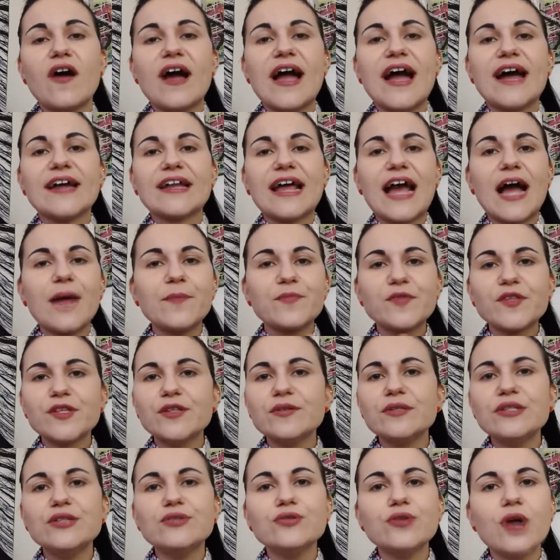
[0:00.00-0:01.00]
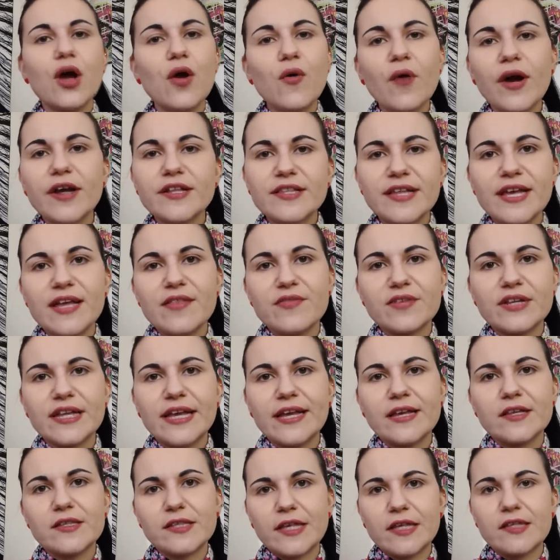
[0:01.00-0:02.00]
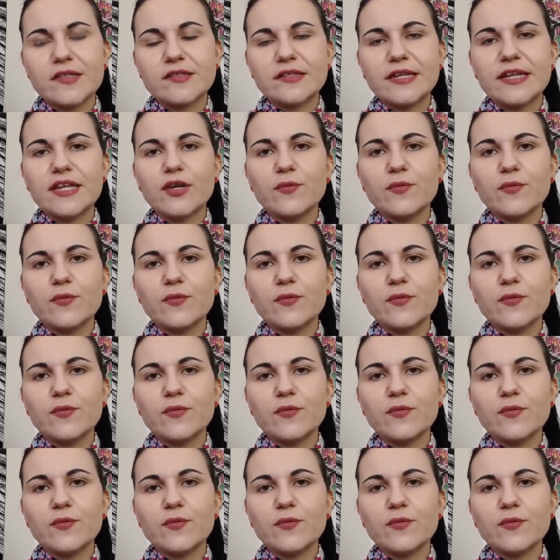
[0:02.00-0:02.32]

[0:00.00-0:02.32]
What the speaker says: I had absolutely no idea that it existed.